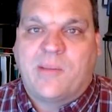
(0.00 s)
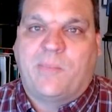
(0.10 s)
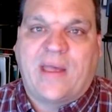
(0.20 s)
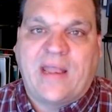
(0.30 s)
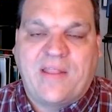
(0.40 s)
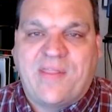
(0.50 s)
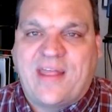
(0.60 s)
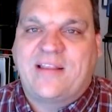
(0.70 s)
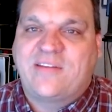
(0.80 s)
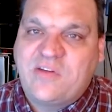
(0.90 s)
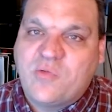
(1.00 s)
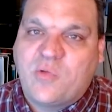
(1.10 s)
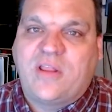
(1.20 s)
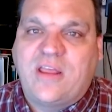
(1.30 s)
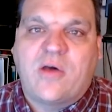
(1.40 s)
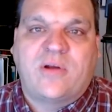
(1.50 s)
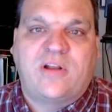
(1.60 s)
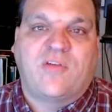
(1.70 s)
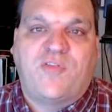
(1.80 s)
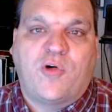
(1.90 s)
but that doesn't really go into
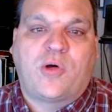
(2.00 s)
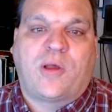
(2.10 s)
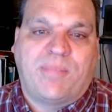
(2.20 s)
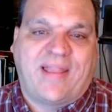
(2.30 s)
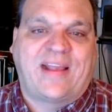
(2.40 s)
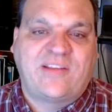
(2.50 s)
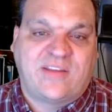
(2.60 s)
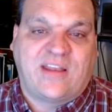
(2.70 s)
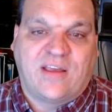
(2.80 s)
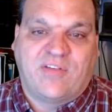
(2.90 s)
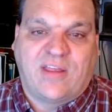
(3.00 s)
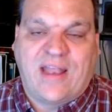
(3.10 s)
the full complexity of it.